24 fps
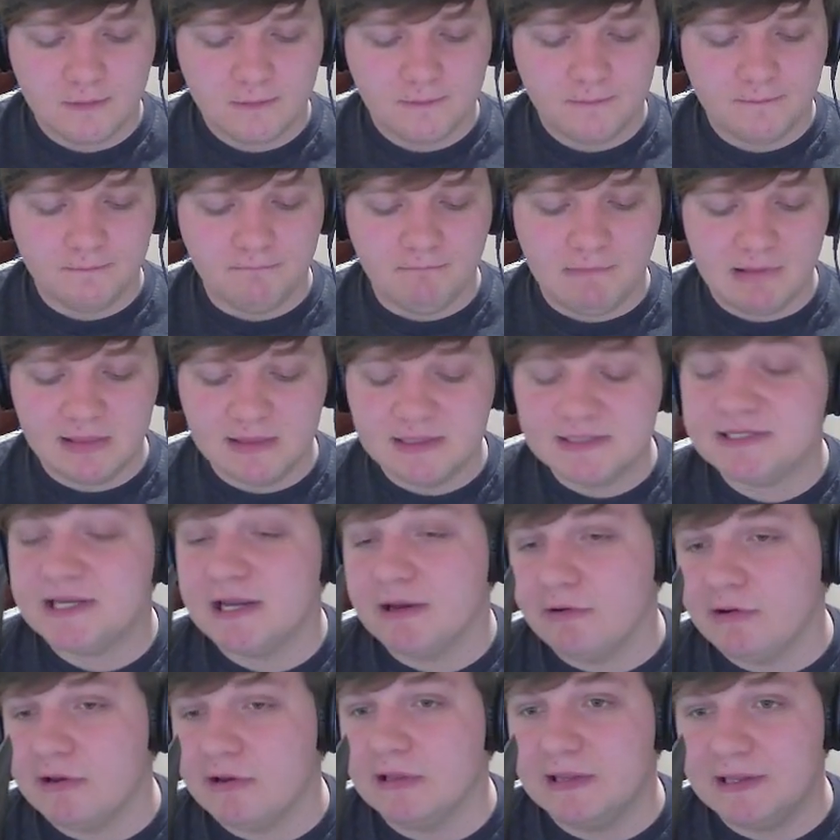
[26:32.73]

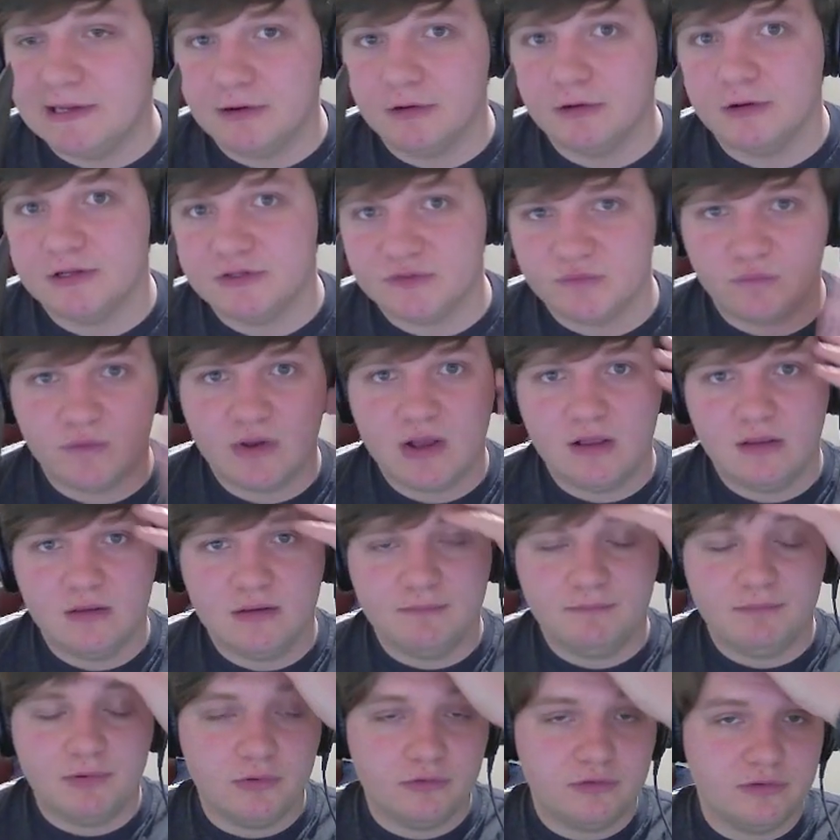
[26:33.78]
military leader as well in
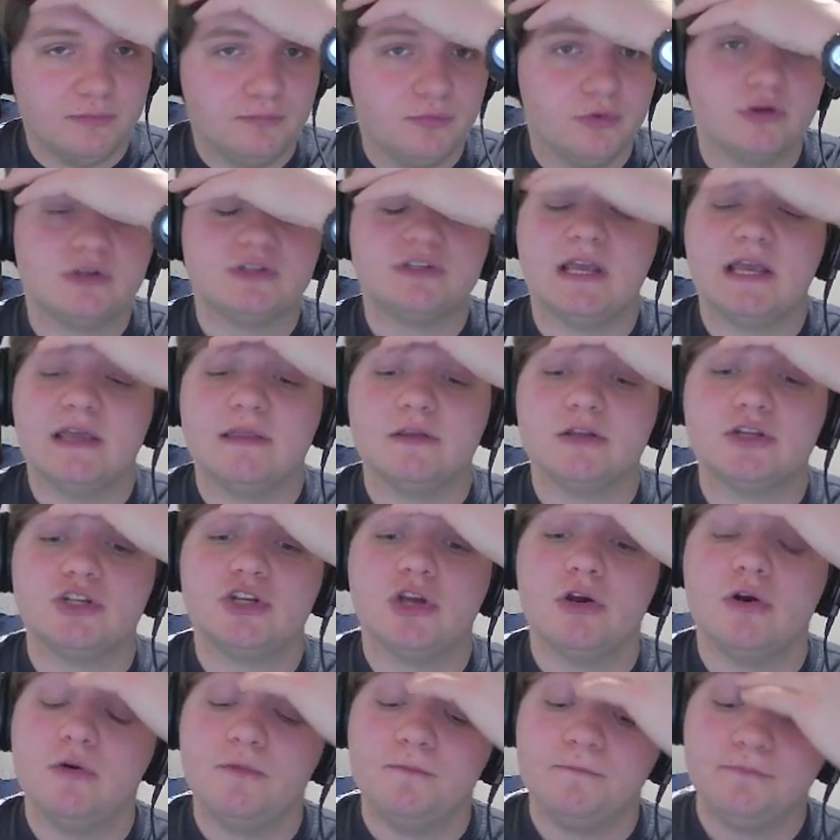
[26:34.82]
both the books and the
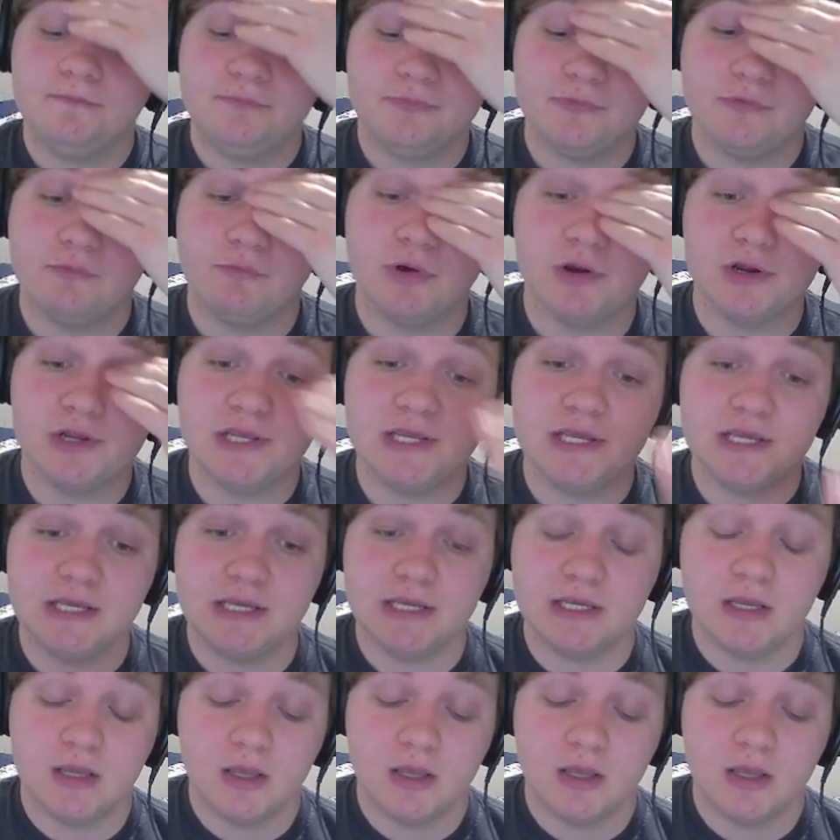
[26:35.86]
show, where he